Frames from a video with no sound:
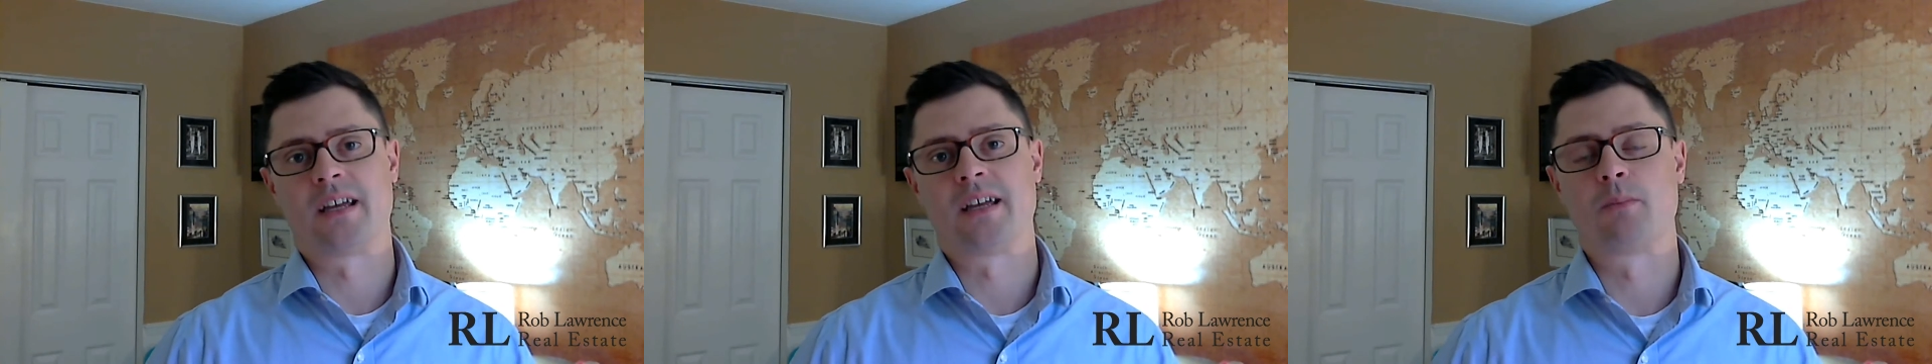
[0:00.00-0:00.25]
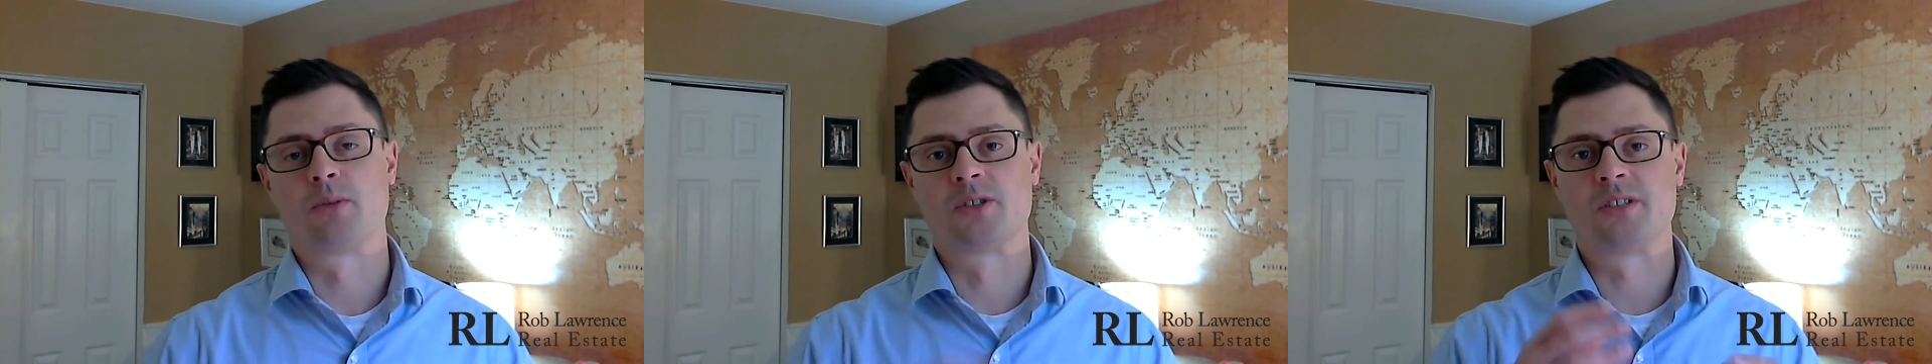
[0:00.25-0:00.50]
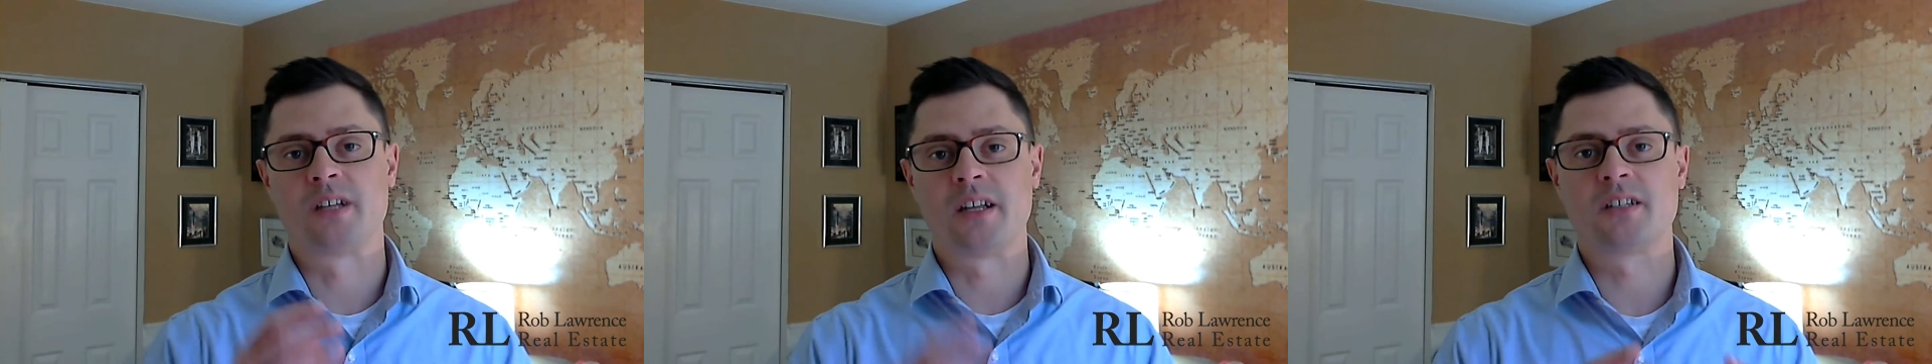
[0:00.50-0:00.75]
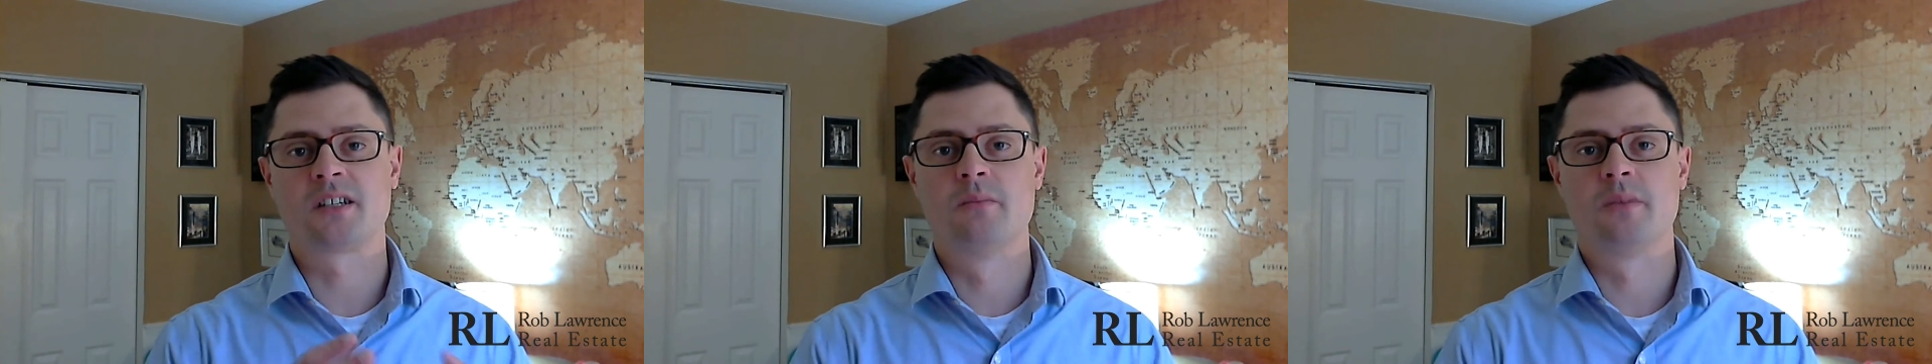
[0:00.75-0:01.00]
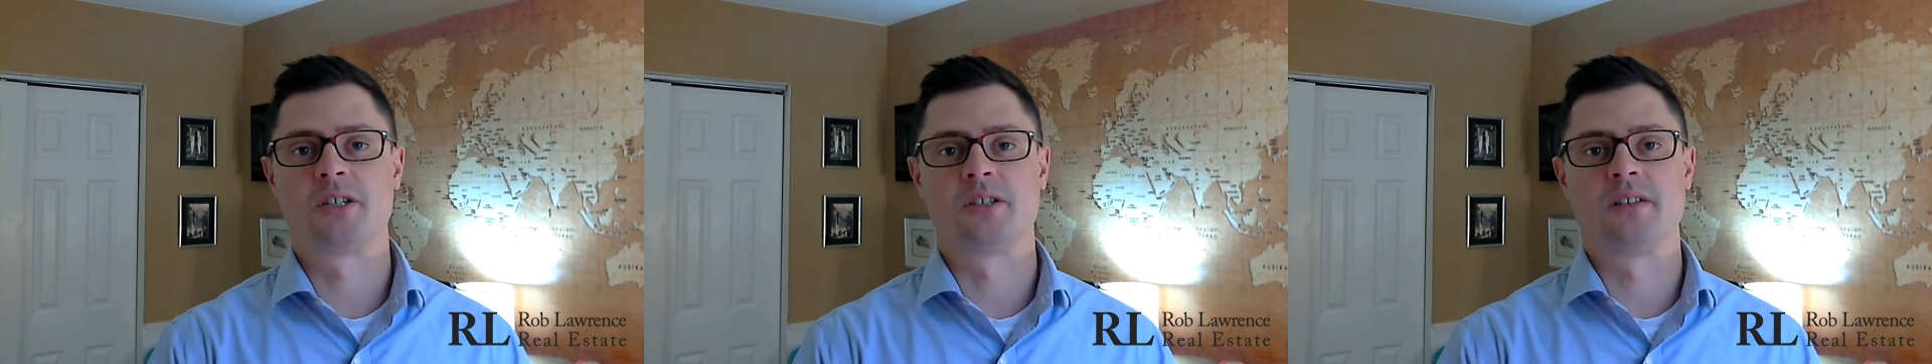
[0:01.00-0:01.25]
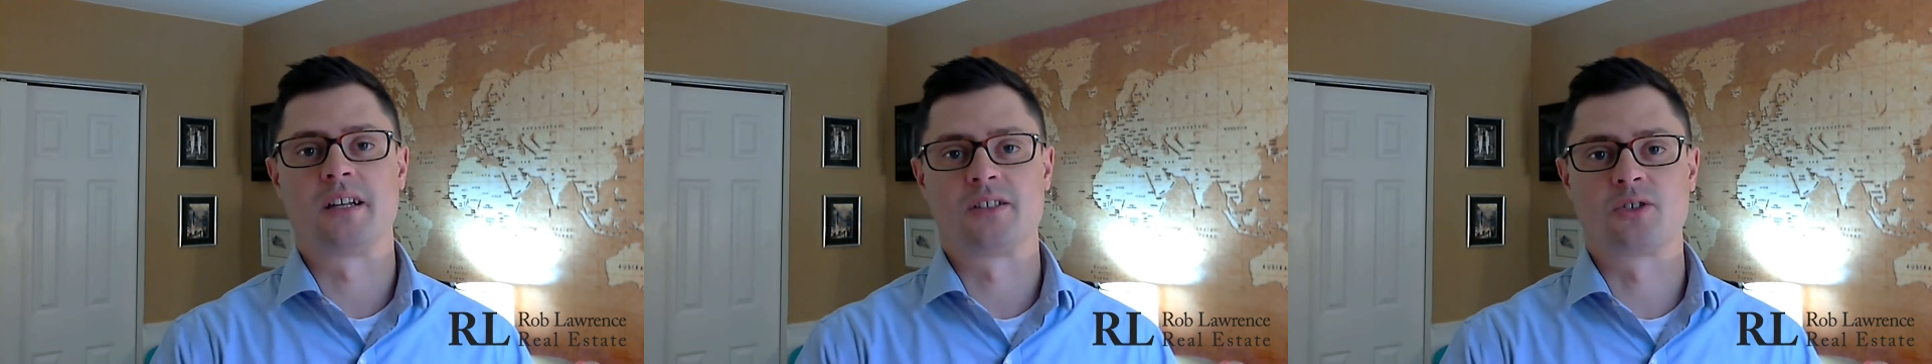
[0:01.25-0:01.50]
a percentage commission
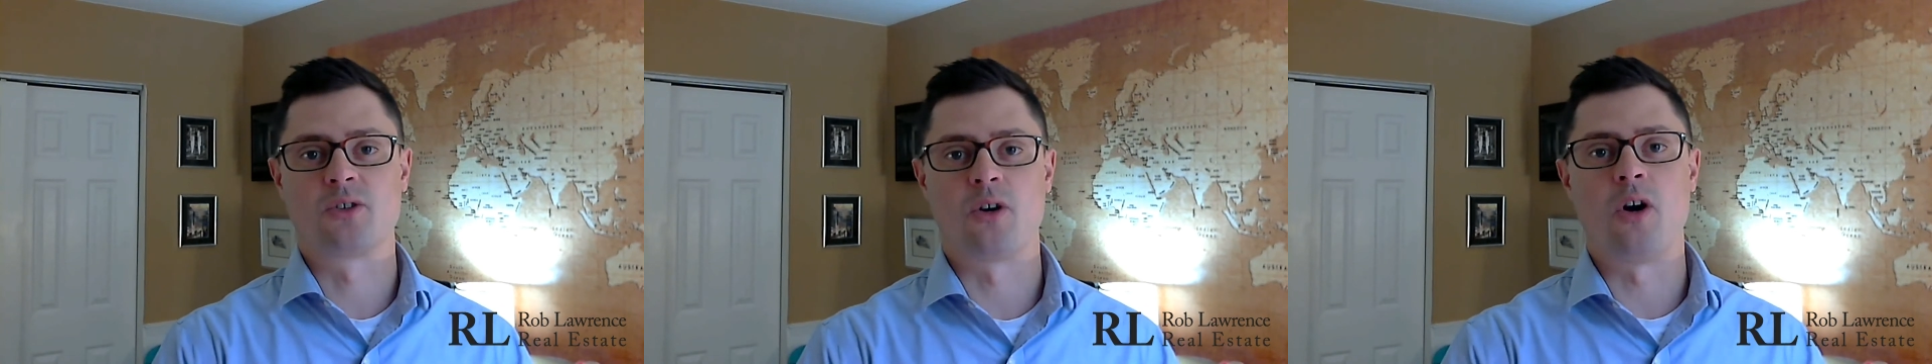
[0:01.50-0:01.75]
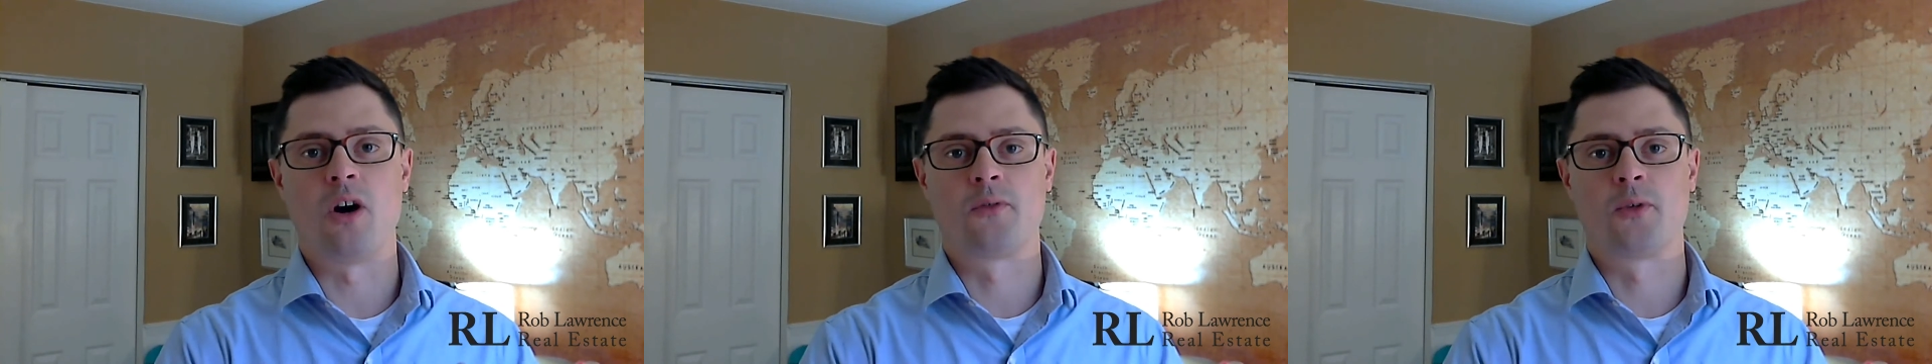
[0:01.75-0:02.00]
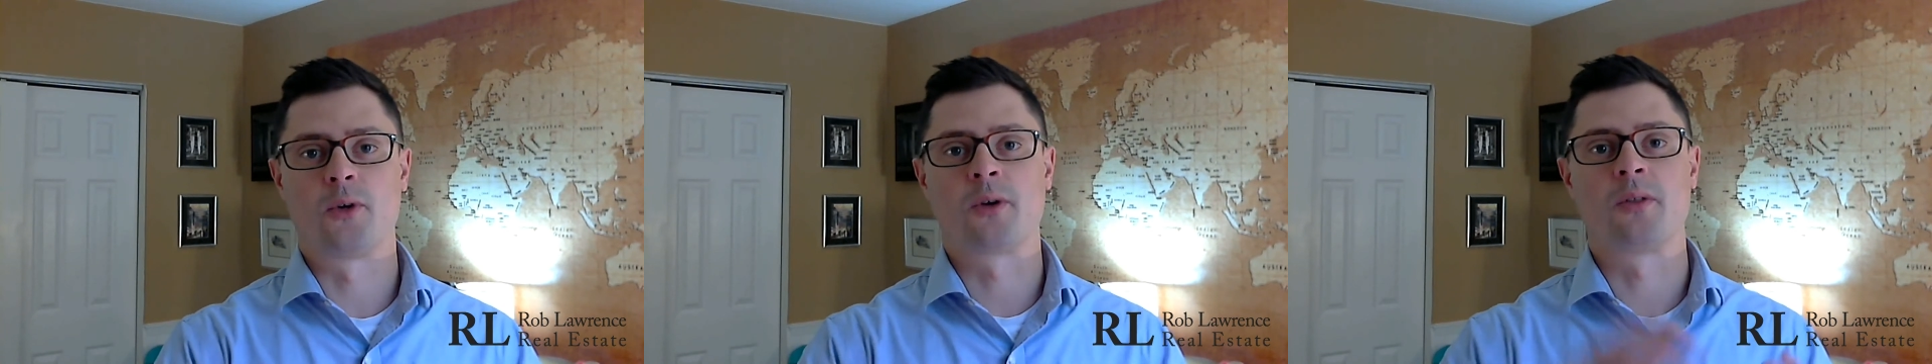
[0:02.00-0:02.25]
that it's going to offer